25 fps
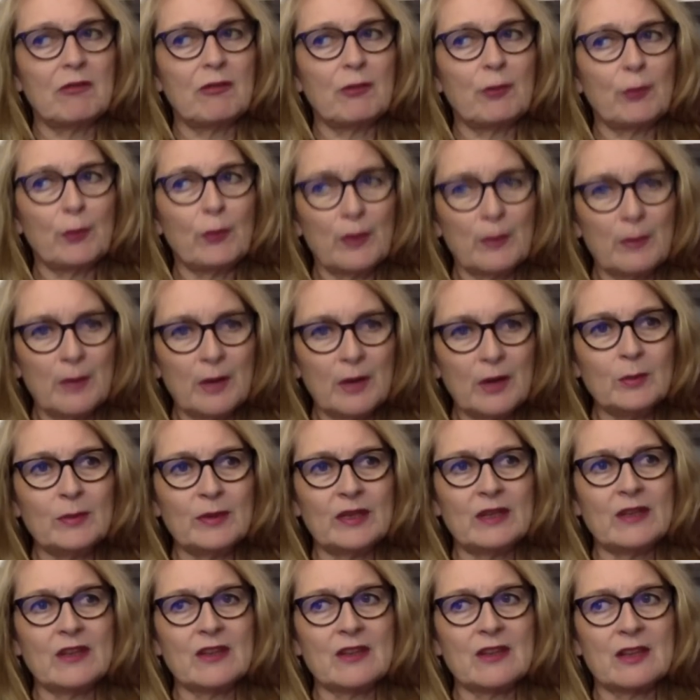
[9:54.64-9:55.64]
for the
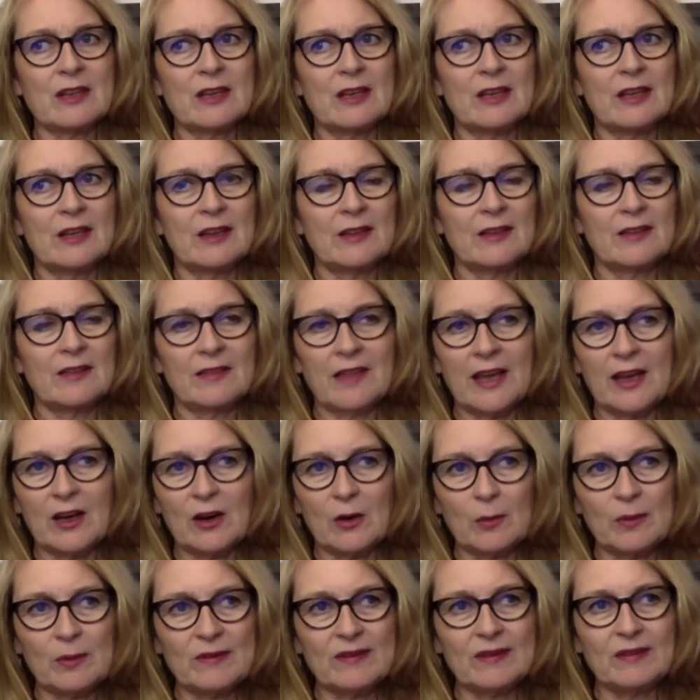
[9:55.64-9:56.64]
moment, they
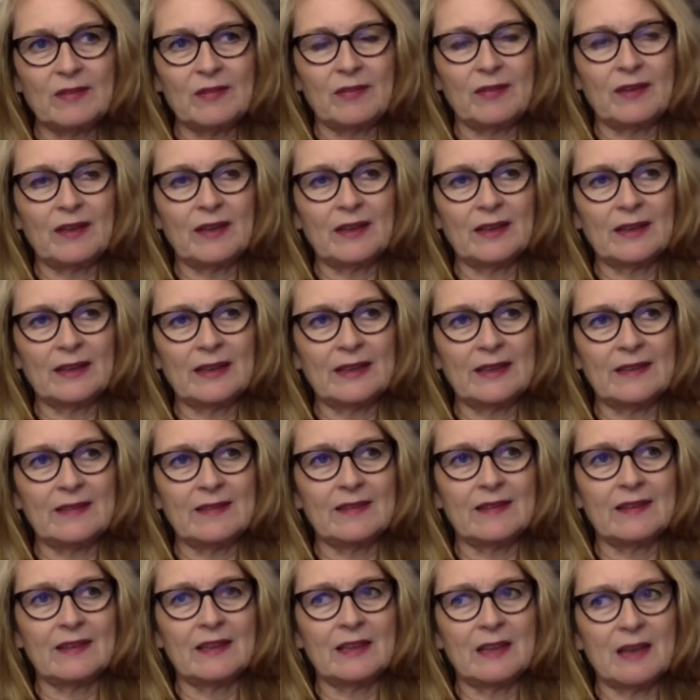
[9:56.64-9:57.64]
obviously feel
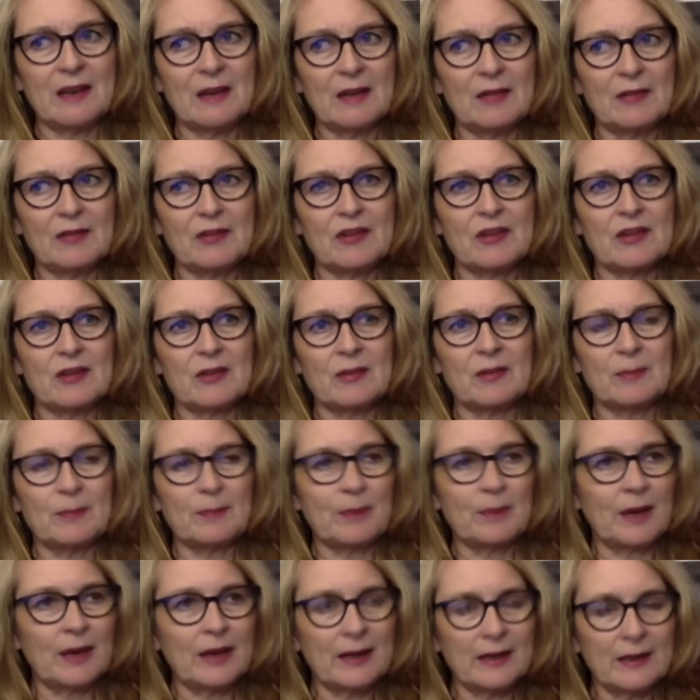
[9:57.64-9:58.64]
it's enough to
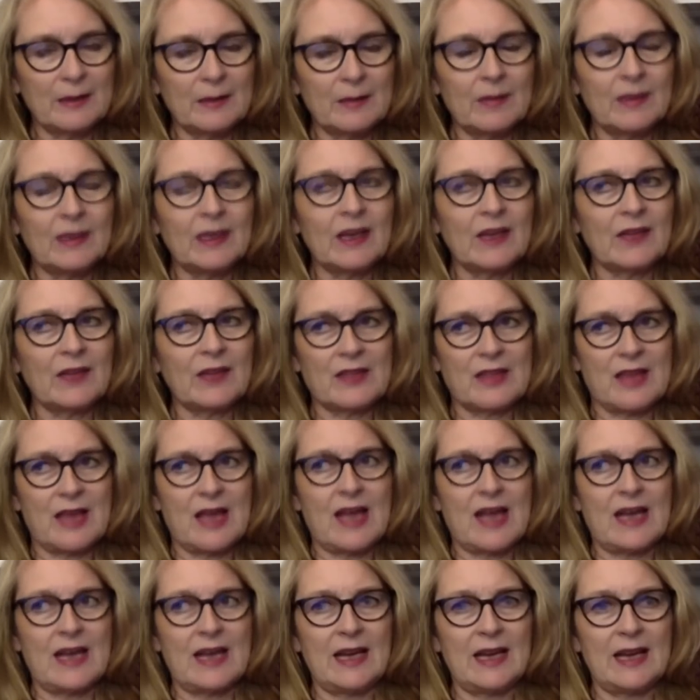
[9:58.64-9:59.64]
buy them another
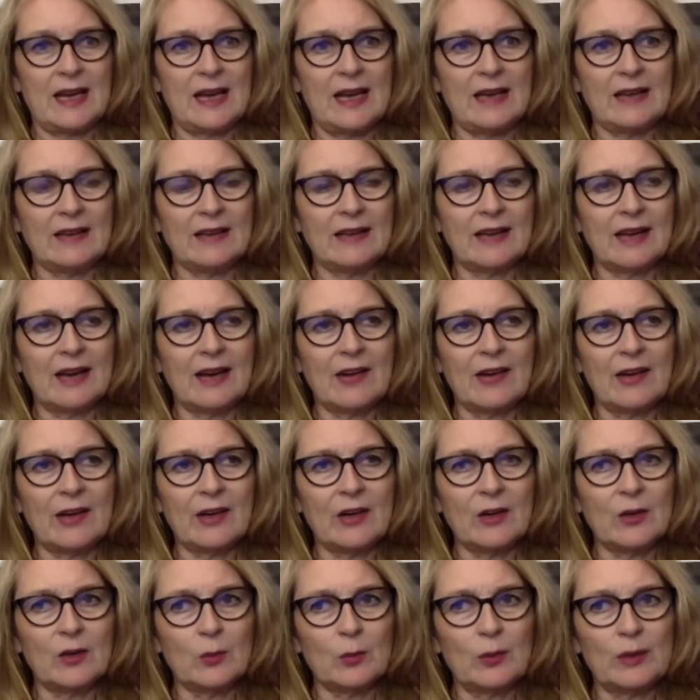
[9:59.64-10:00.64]
day and carry
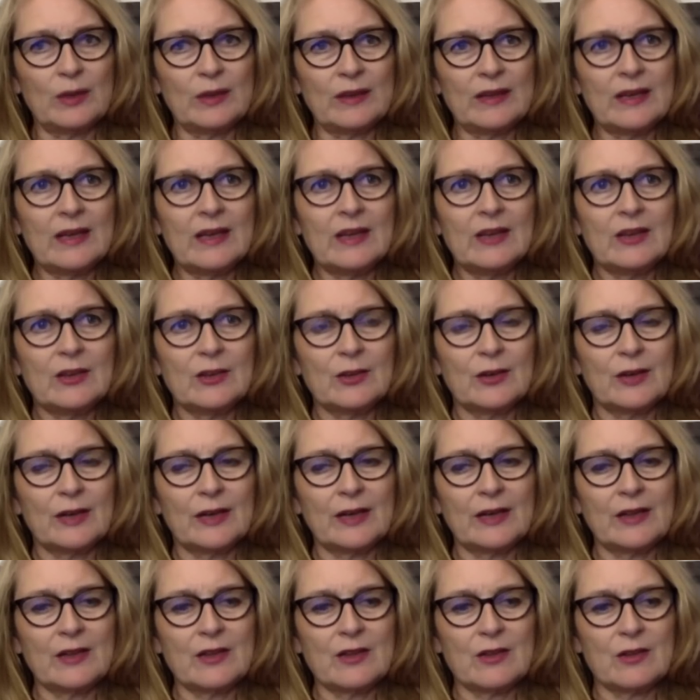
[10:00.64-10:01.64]
on with
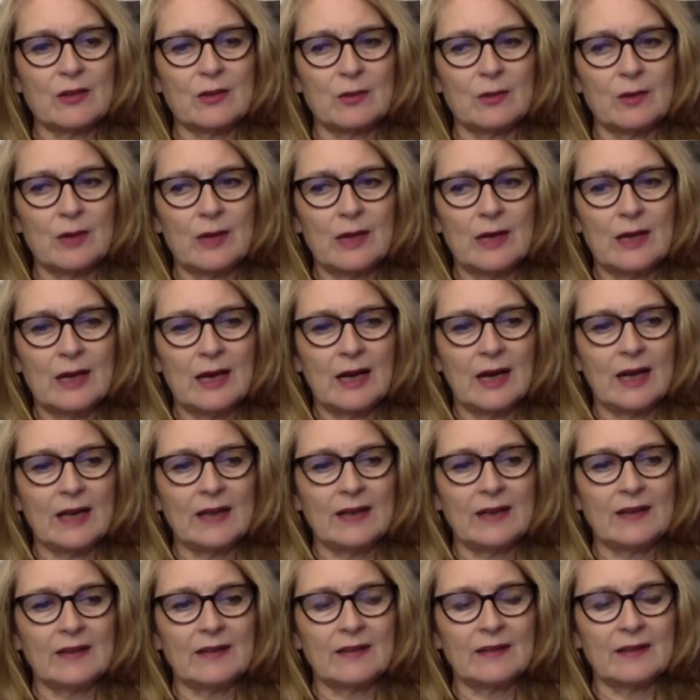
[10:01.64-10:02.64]
trying to
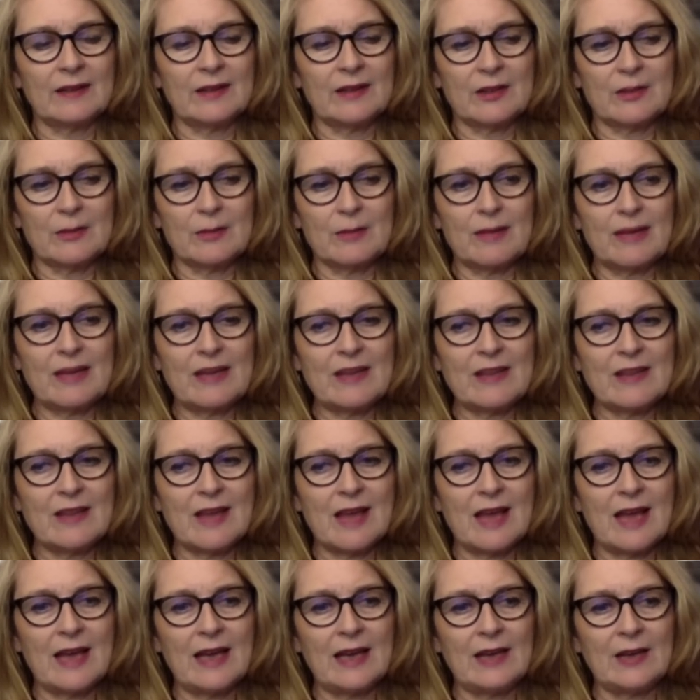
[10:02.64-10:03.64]
either
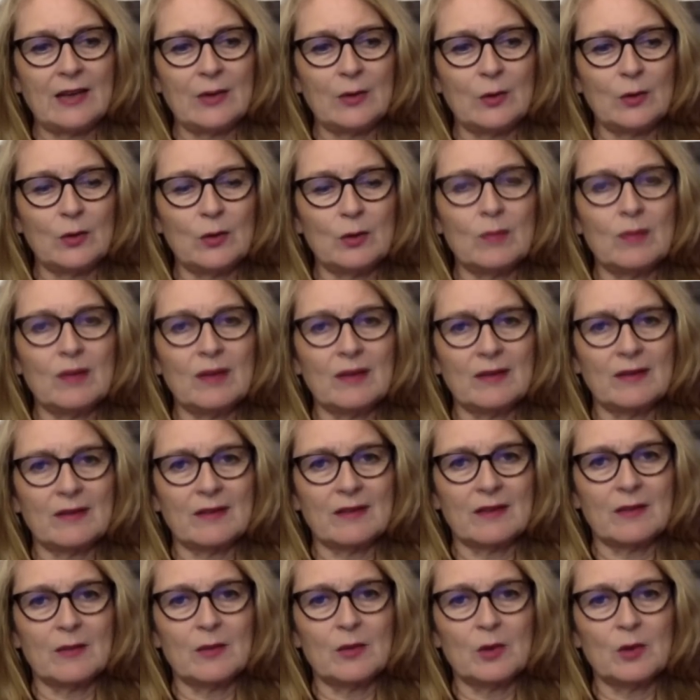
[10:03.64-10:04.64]
maintain or
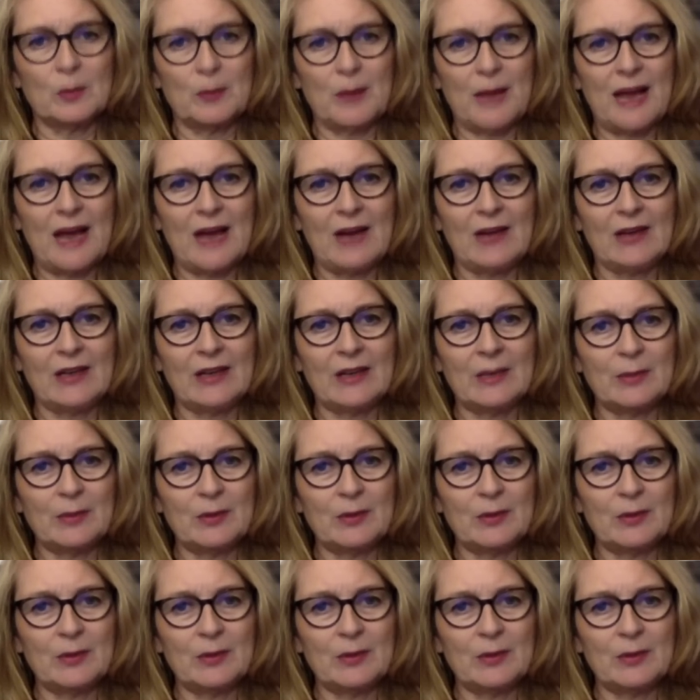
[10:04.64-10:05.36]
muster more power. In